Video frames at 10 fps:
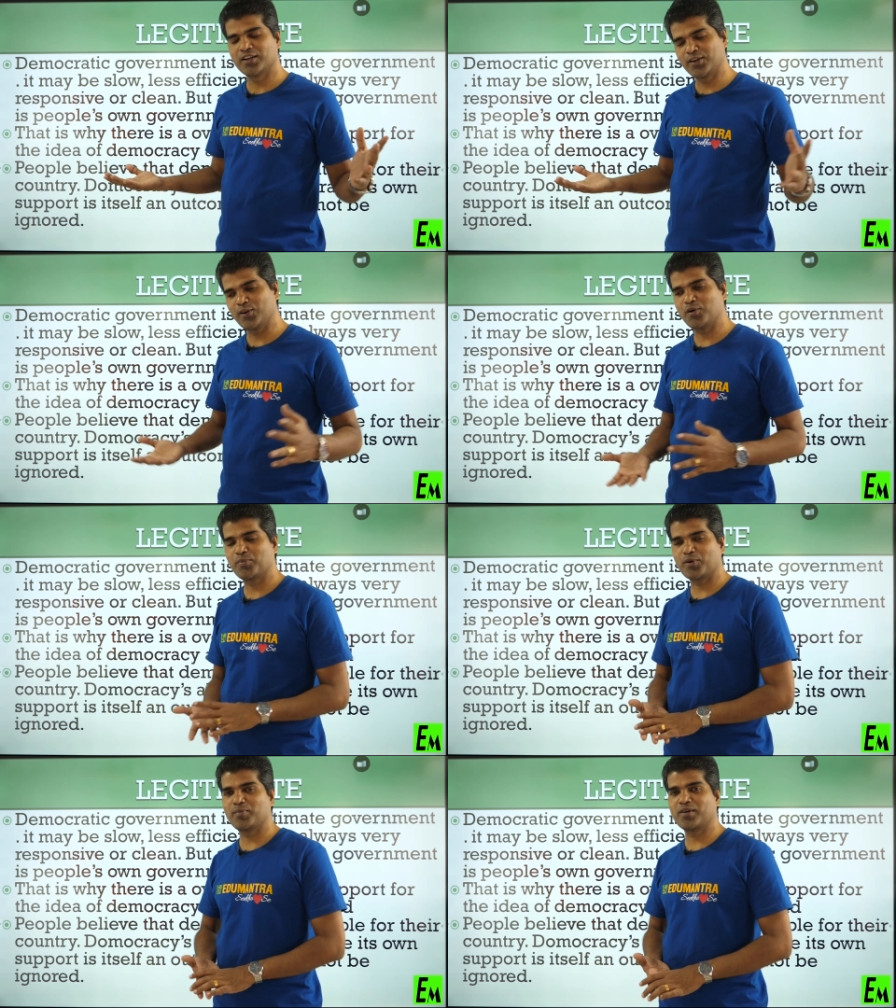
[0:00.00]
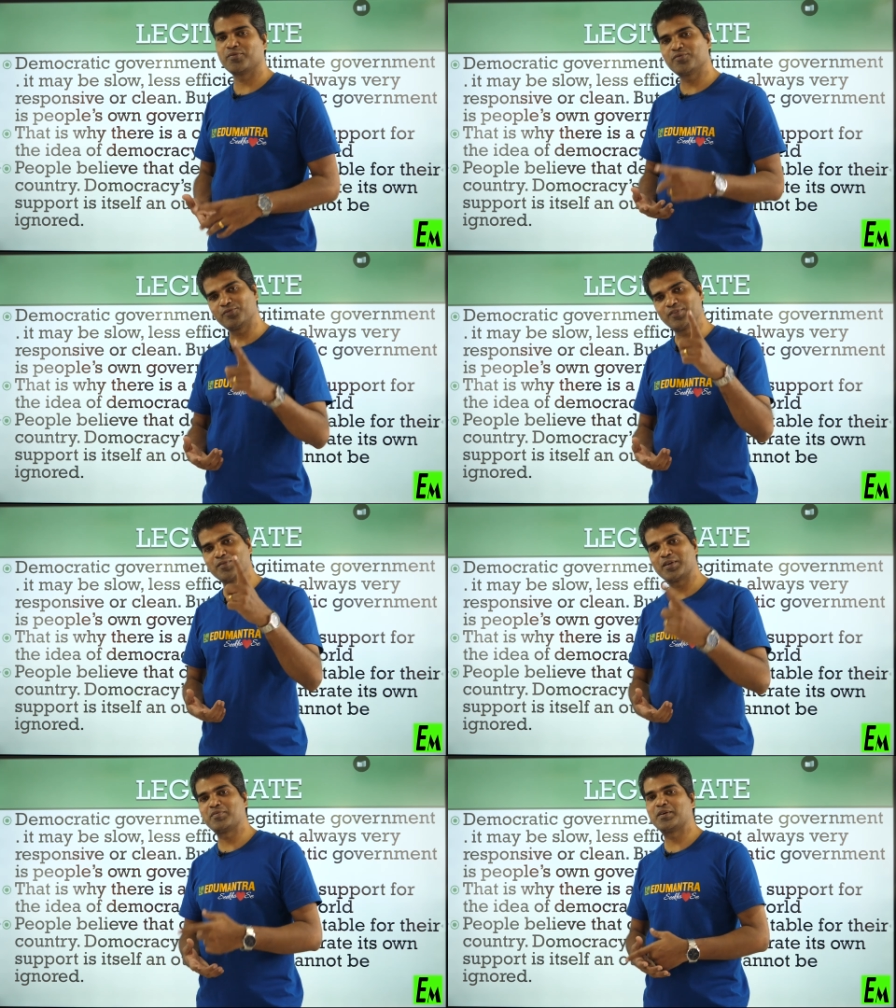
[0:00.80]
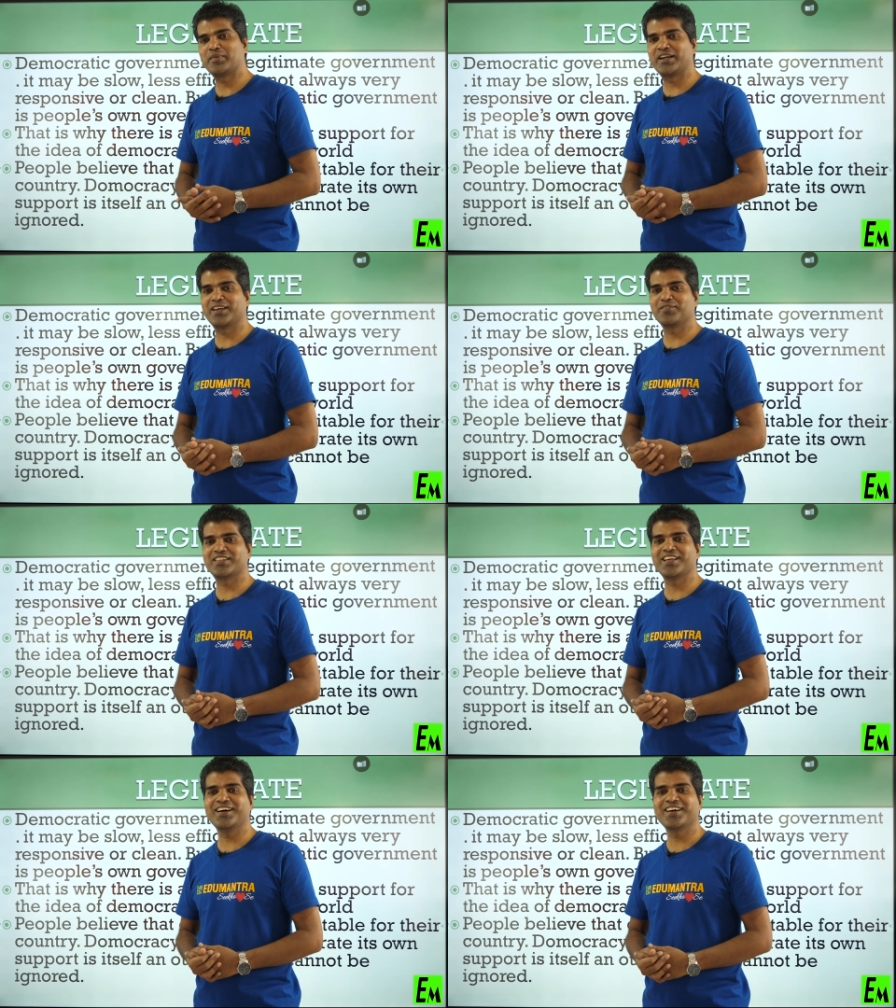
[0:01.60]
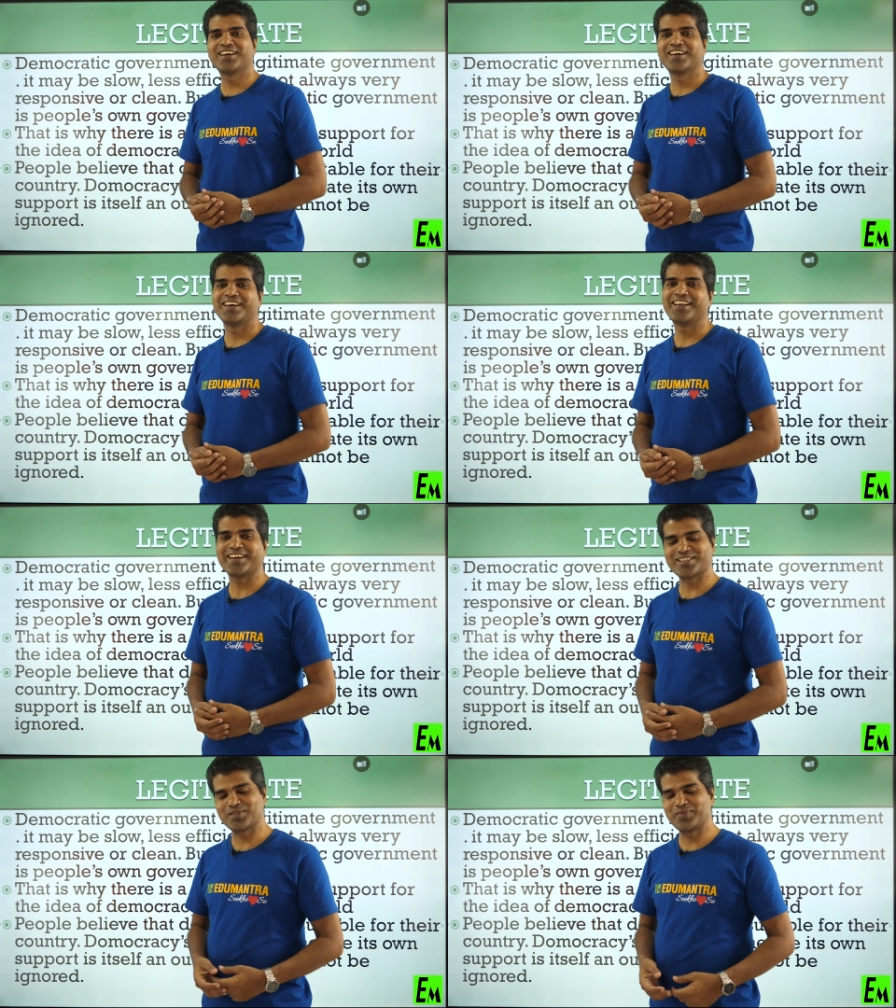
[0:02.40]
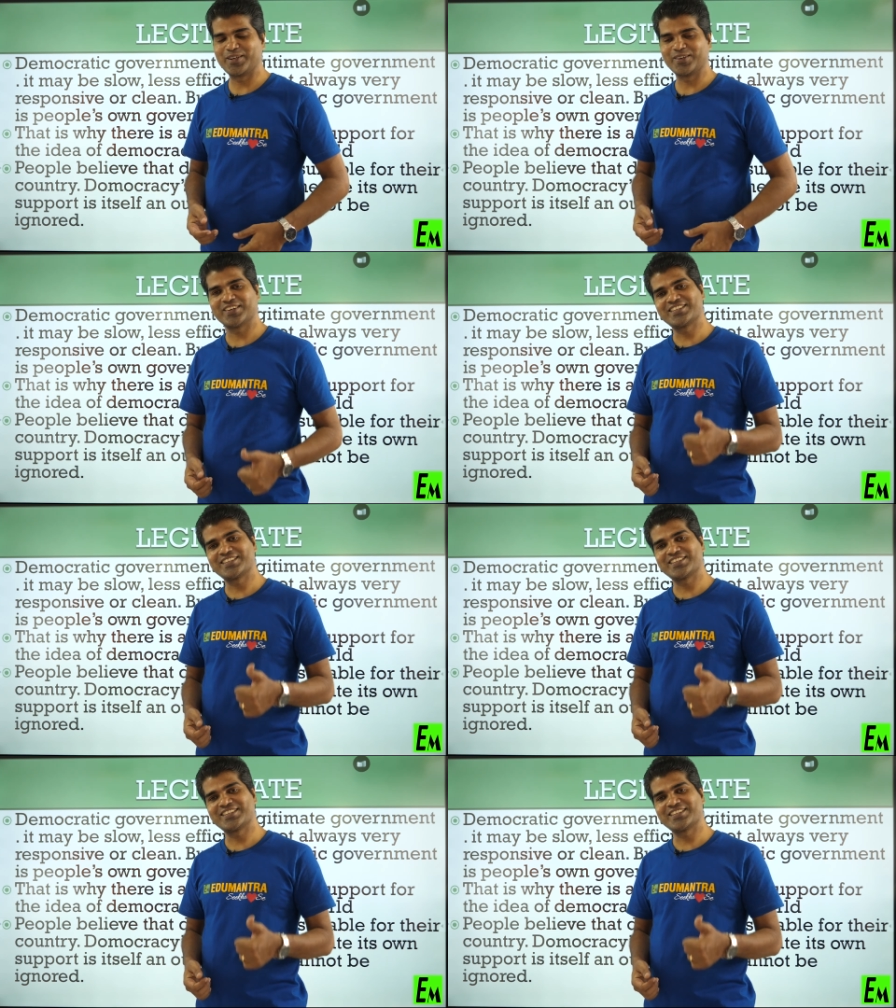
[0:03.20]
No problem. We will be meeting with the next video.